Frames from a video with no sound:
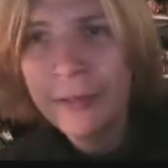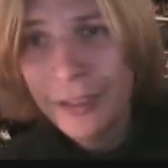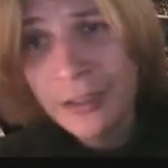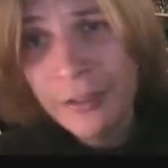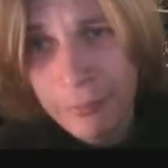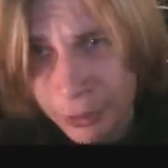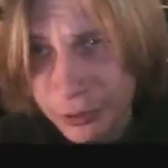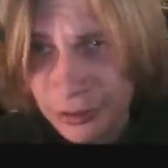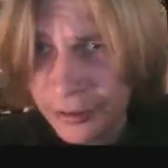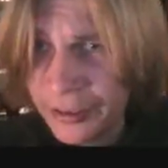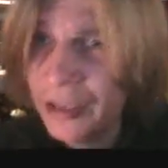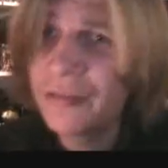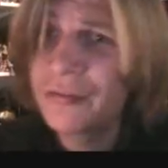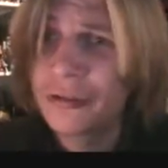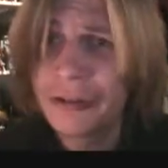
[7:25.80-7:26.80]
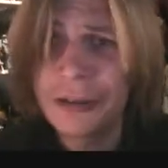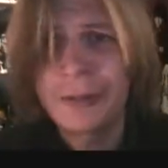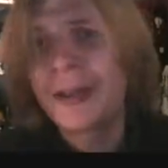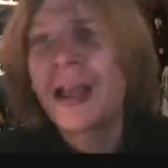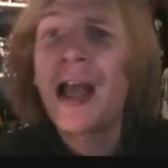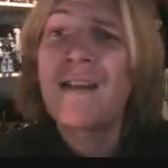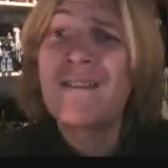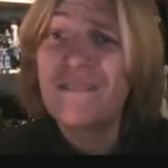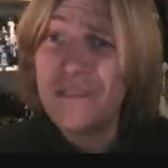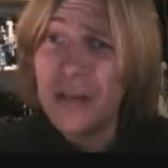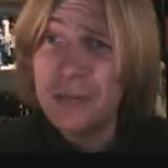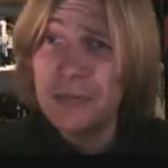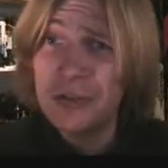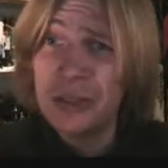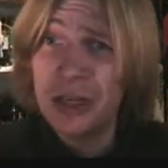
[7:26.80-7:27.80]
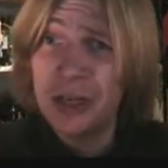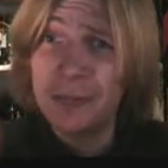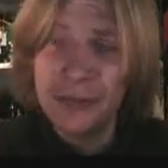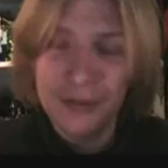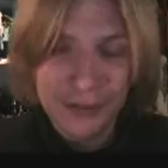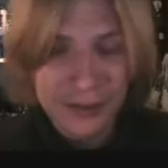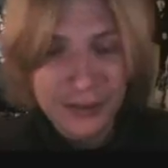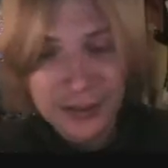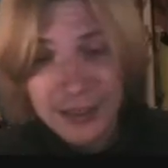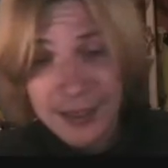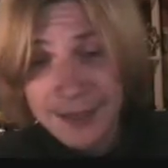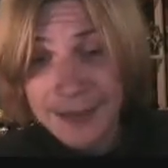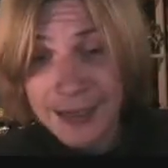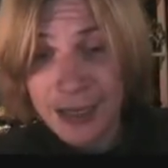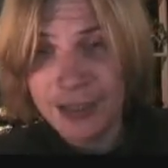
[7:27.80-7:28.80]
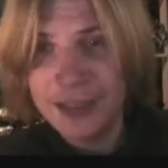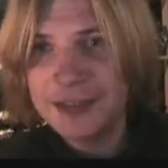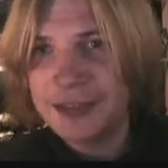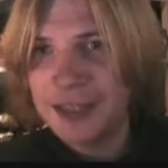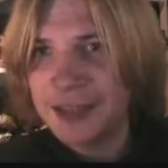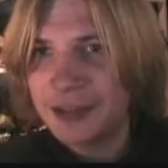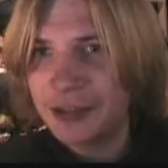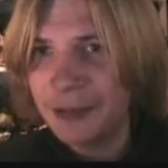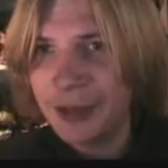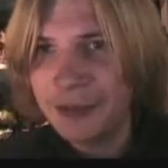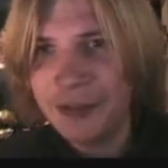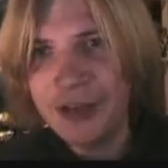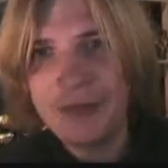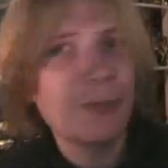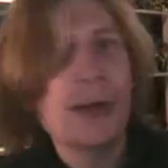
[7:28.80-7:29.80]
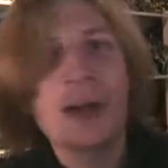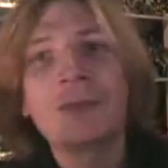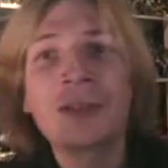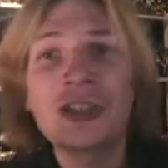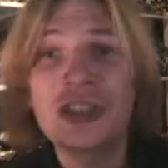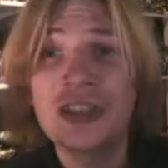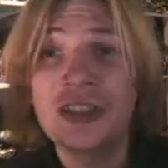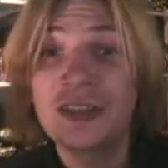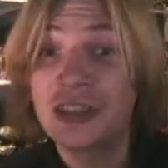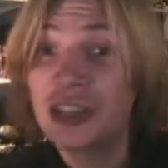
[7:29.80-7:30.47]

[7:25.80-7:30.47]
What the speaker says: Another one to look out for anyway. Thumbs up. Now, let's get to my favourite one, which is